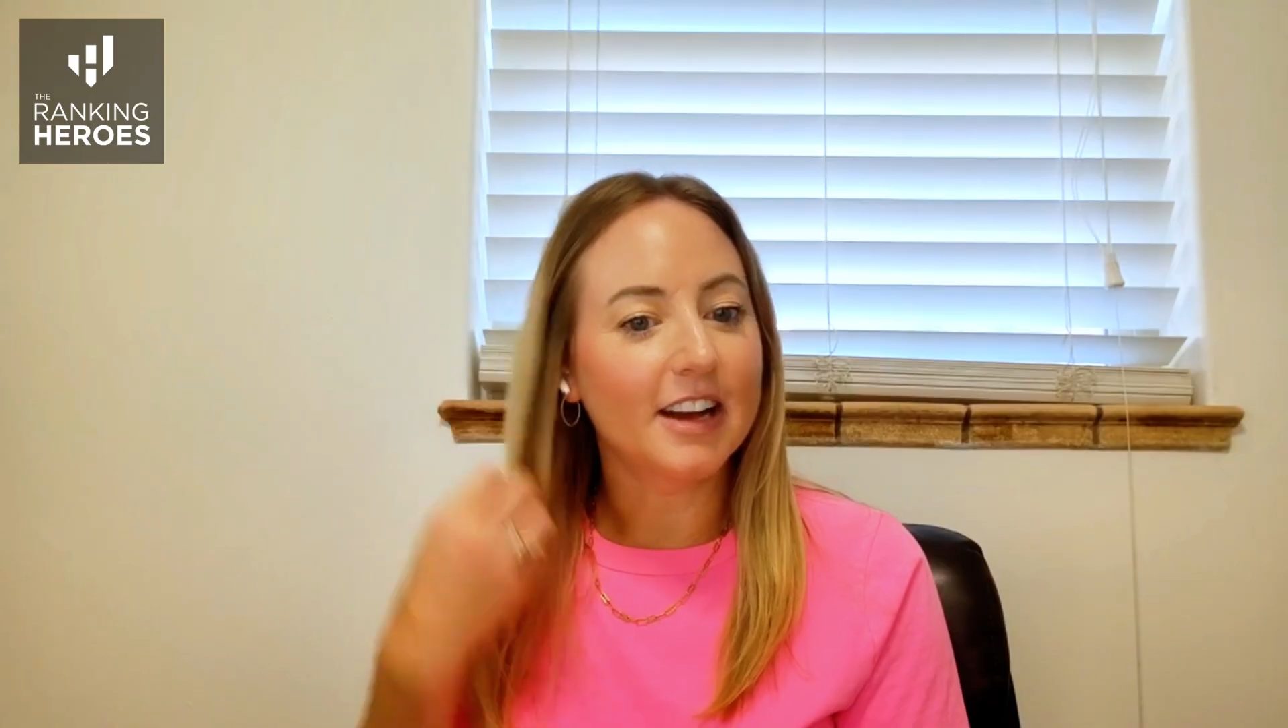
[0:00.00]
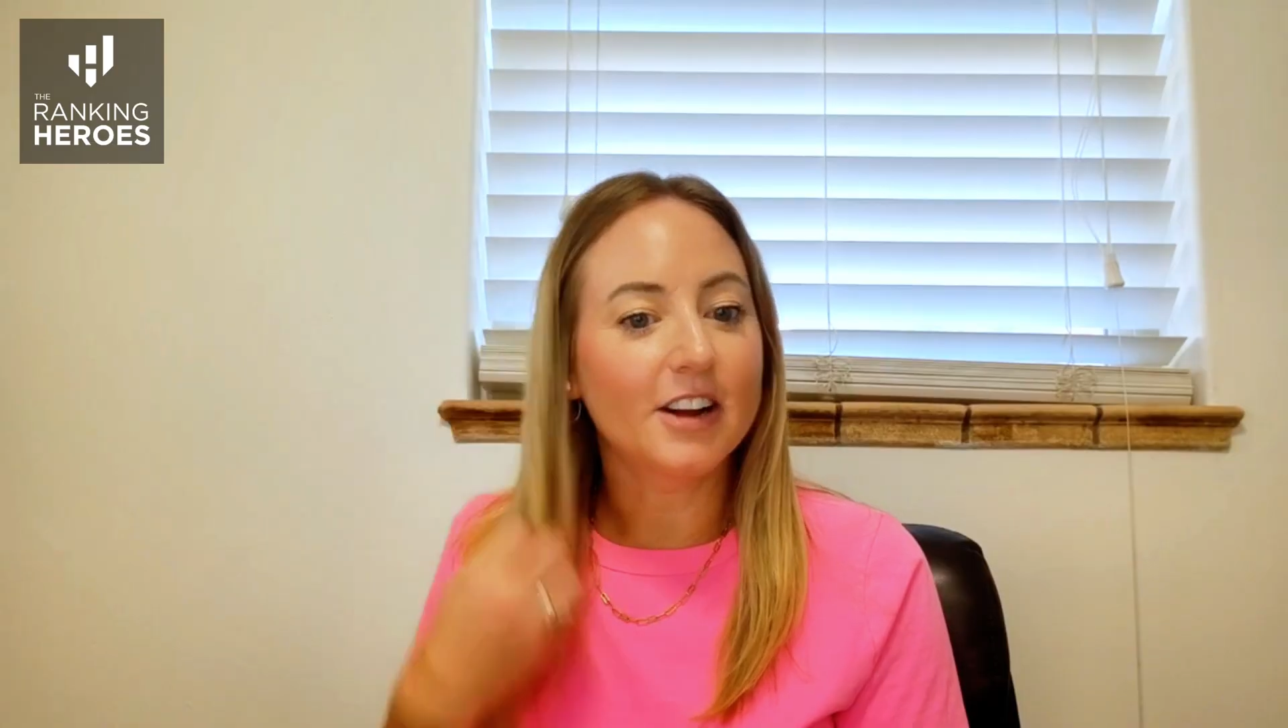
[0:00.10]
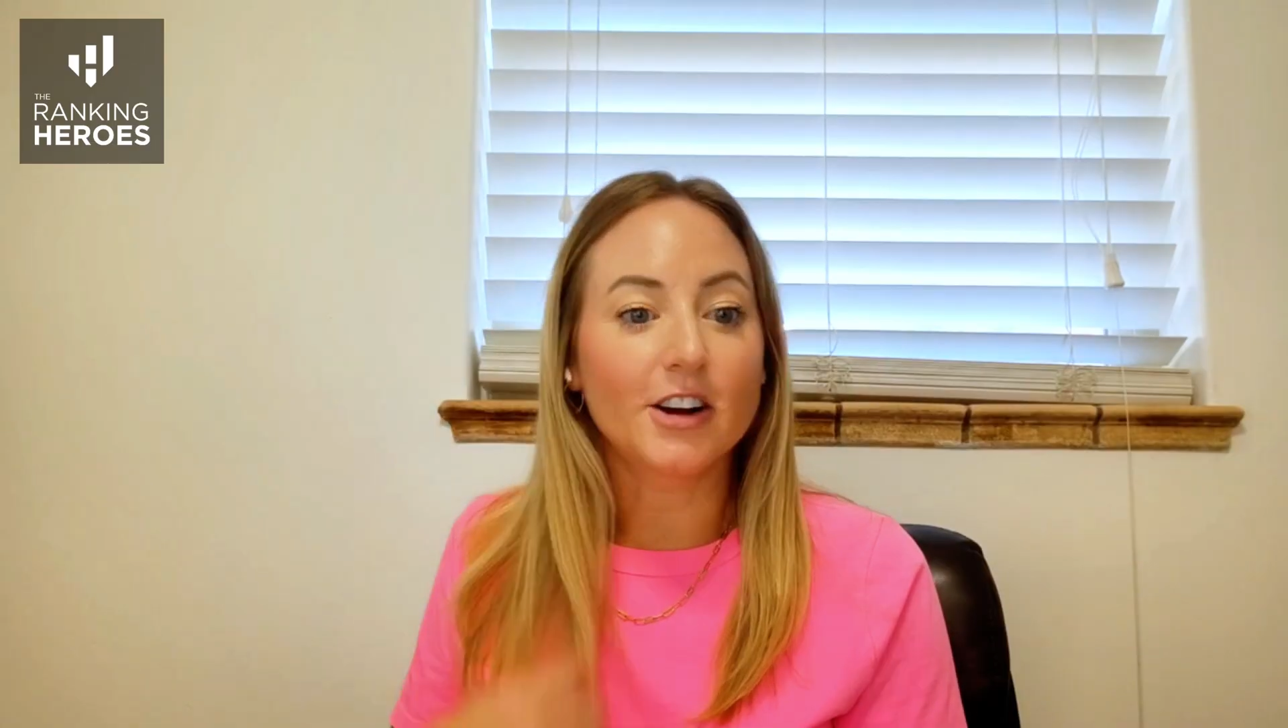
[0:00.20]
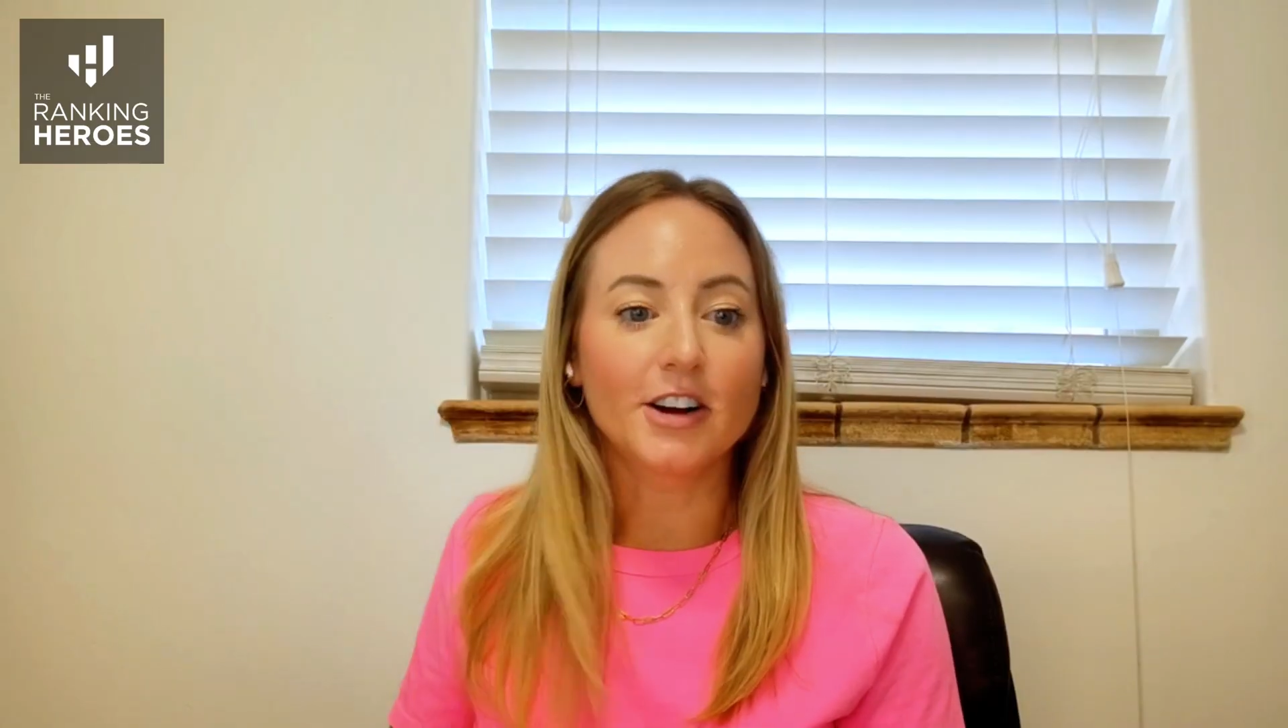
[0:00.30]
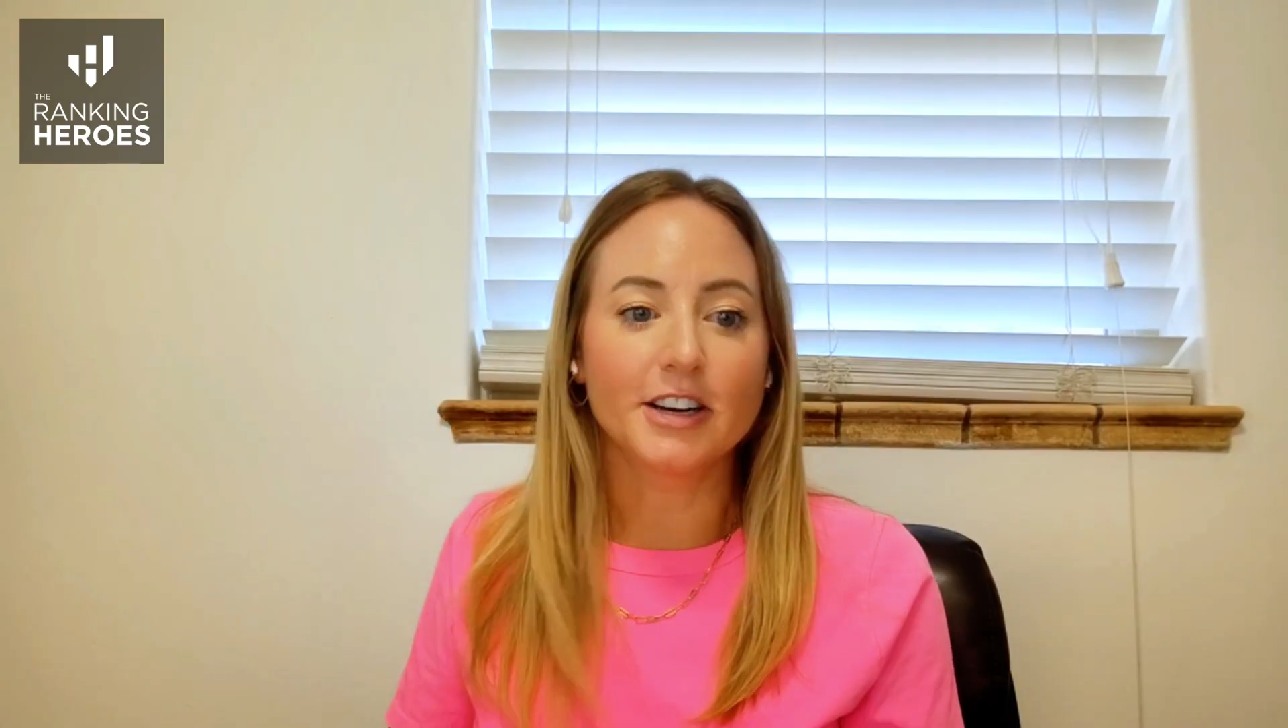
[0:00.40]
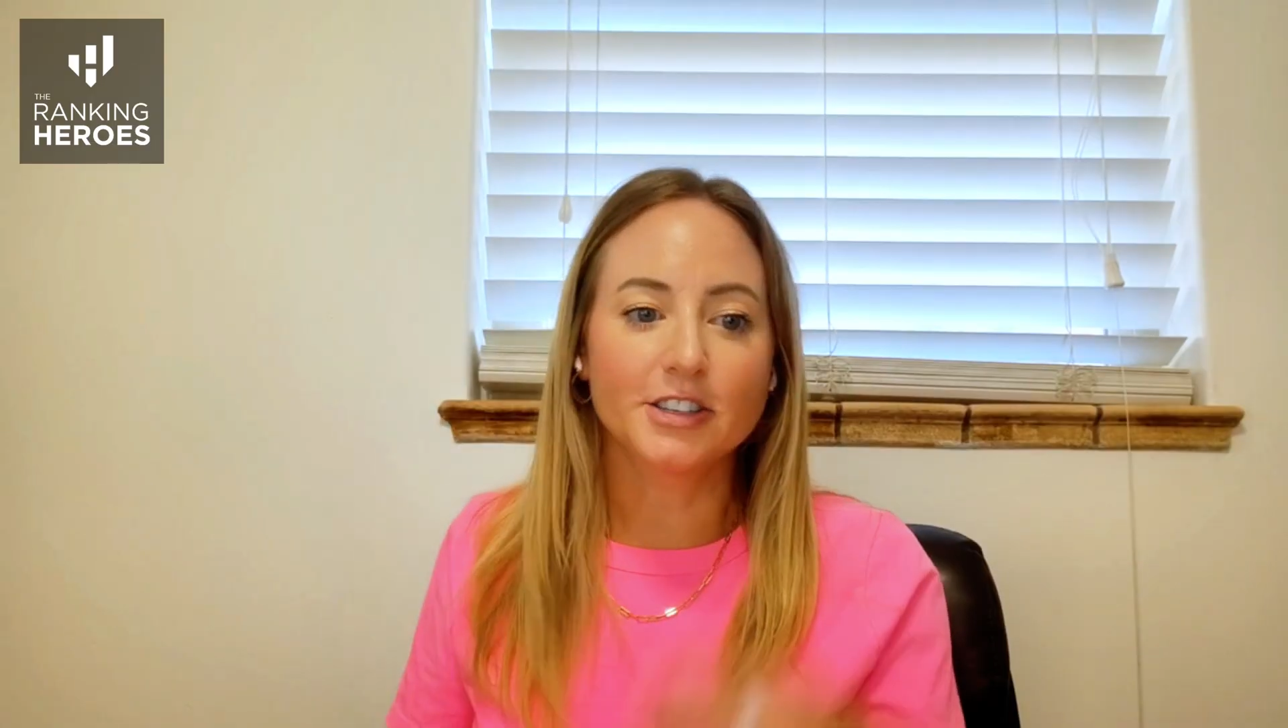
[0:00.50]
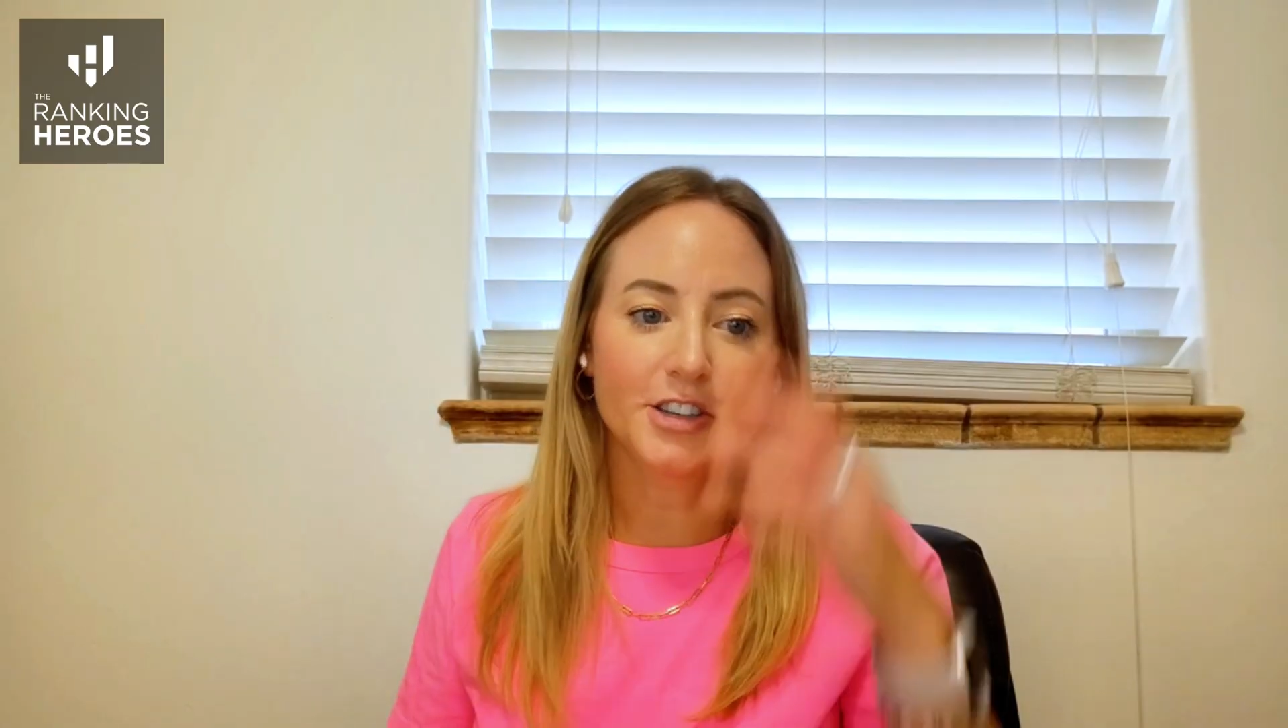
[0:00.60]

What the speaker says: a current